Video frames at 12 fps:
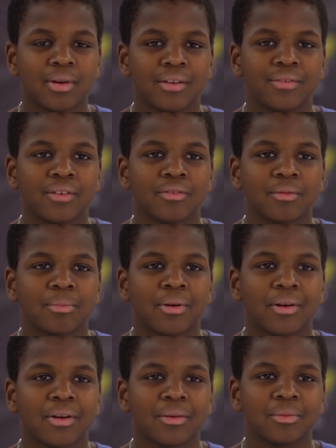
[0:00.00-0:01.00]
My favorite
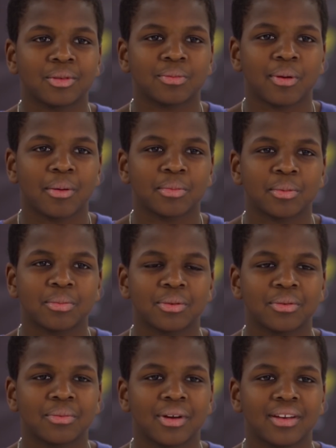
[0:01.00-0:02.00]
part was
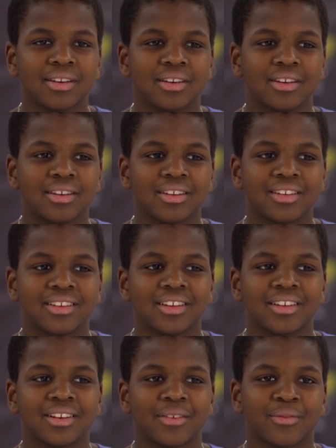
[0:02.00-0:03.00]
probably when he
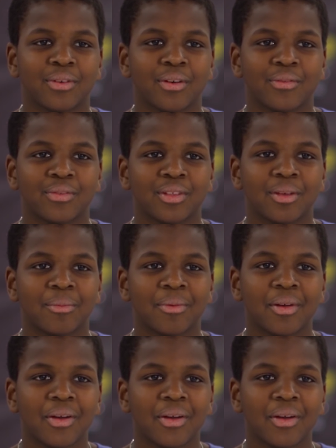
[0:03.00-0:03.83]
did a front flip